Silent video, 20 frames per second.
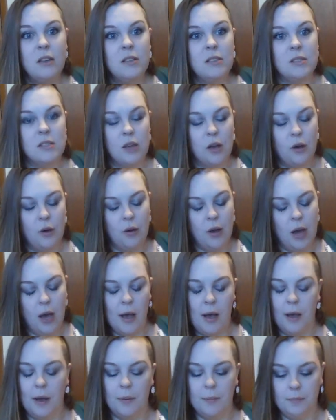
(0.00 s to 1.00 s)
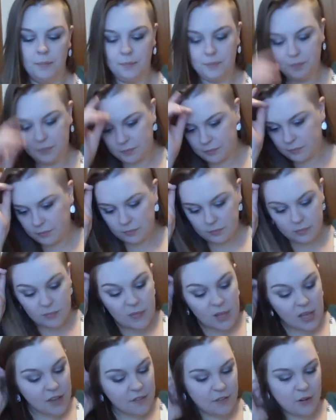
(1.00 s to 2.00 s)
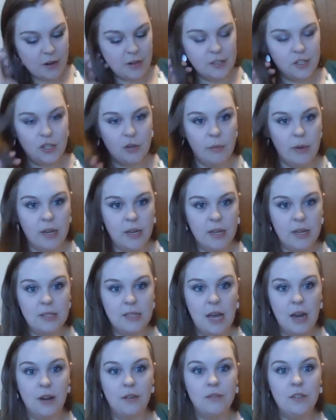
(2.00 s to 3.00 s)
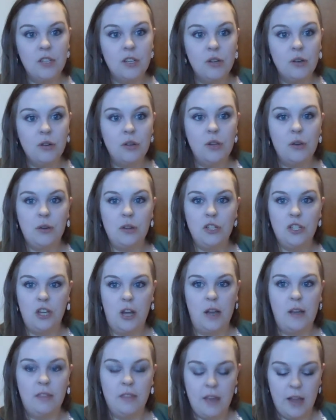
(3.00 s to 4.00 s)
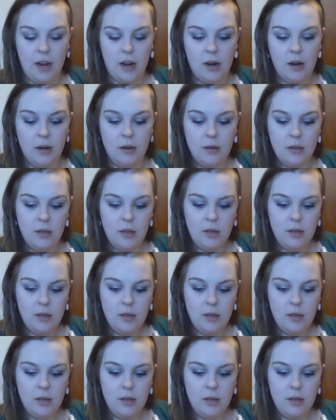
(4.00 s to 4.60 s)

So um, if your instrument is out of tune, you can check there